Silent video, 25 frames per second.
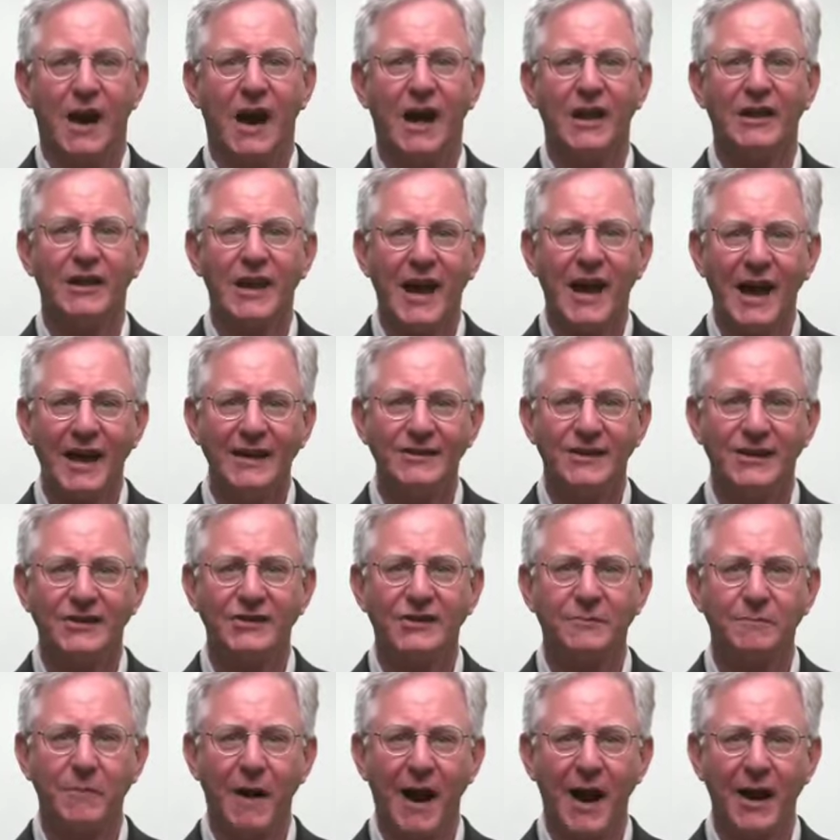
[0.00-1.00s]
Eliza
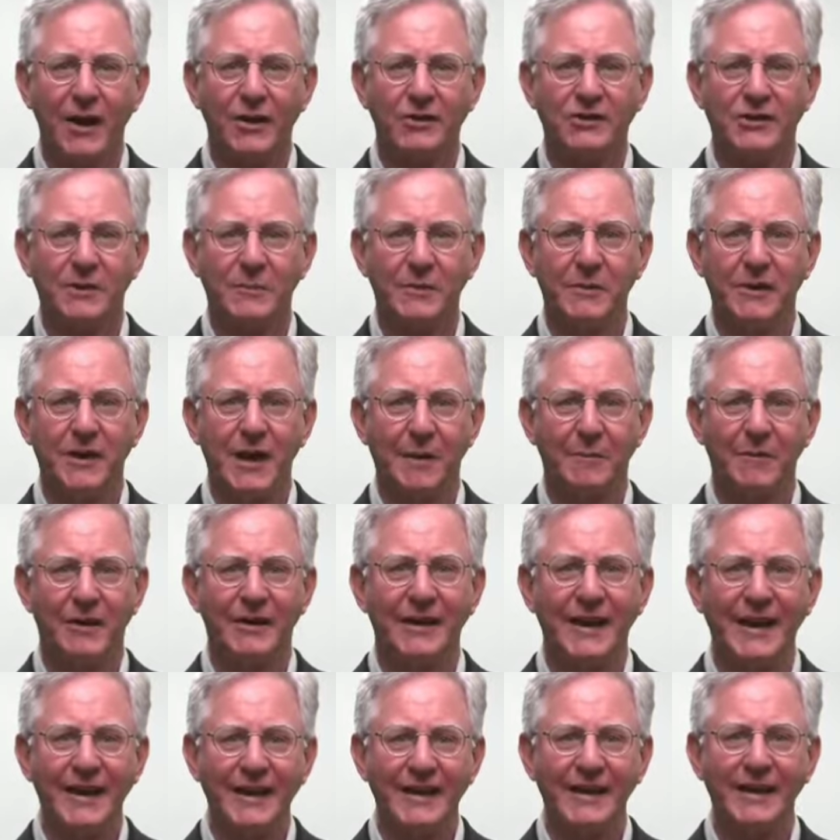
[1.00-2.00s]
aspires to become a
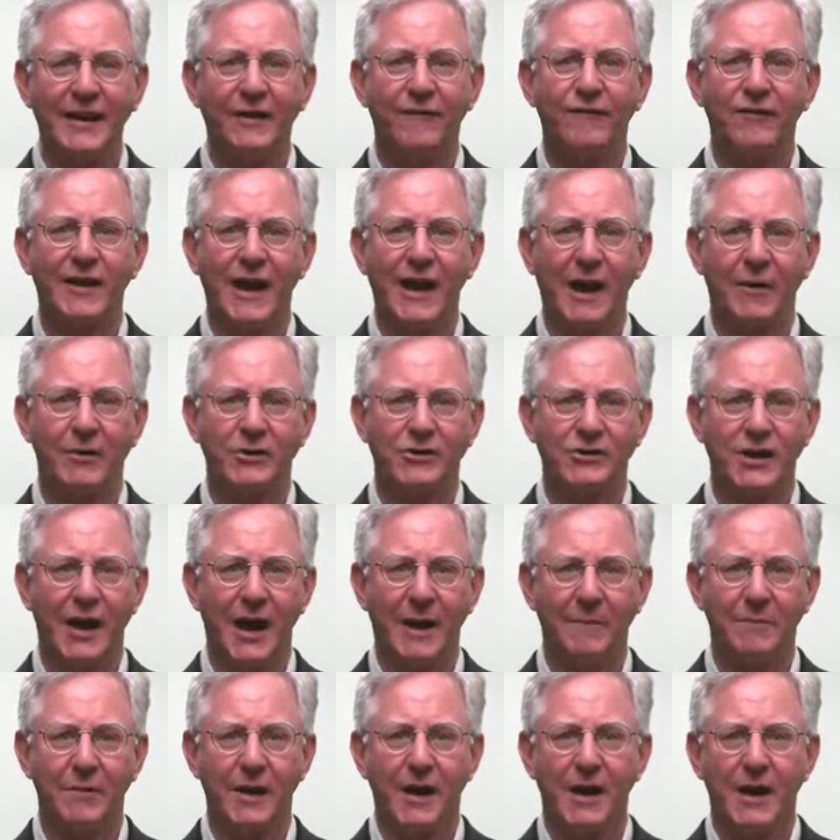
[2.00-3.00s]
lady in a flower
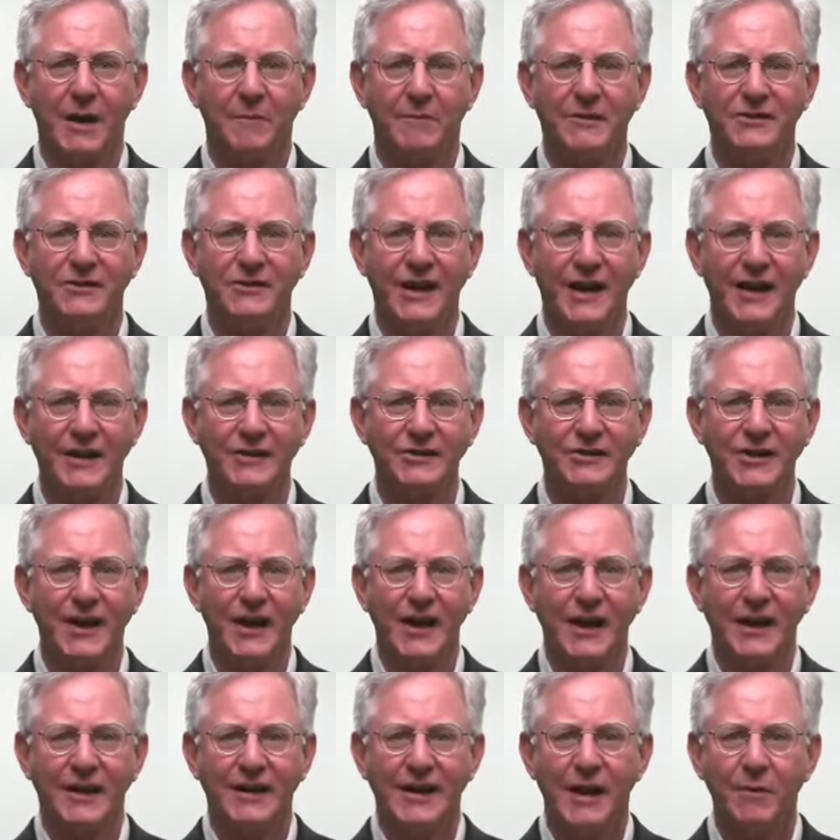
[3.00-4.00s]
shop, but says,
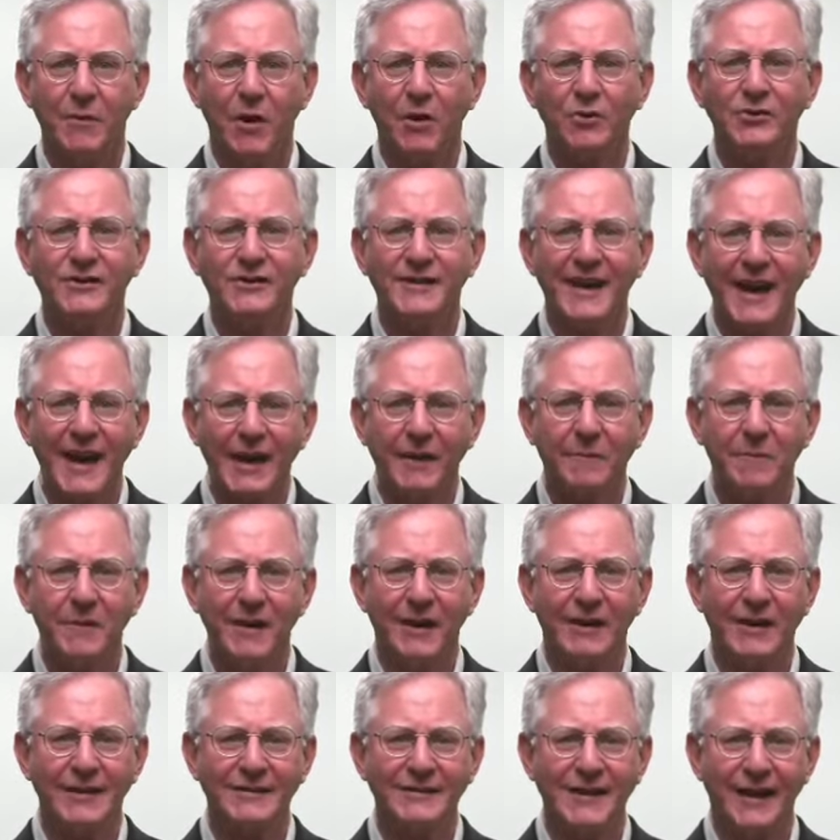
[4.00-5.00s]
They won't take
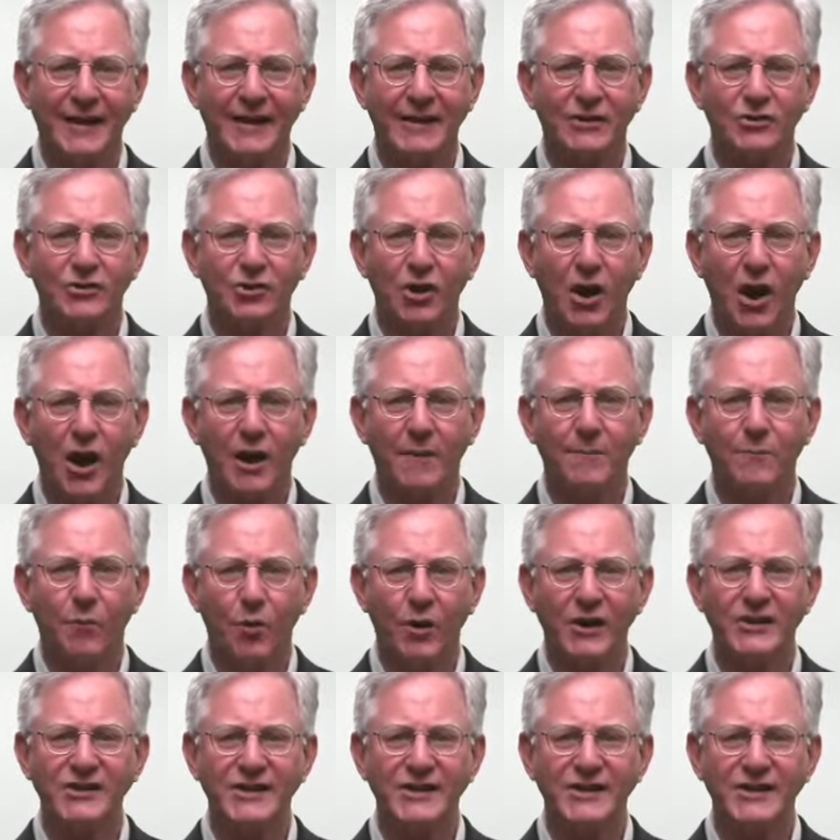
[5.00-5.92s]
me unless I can talk more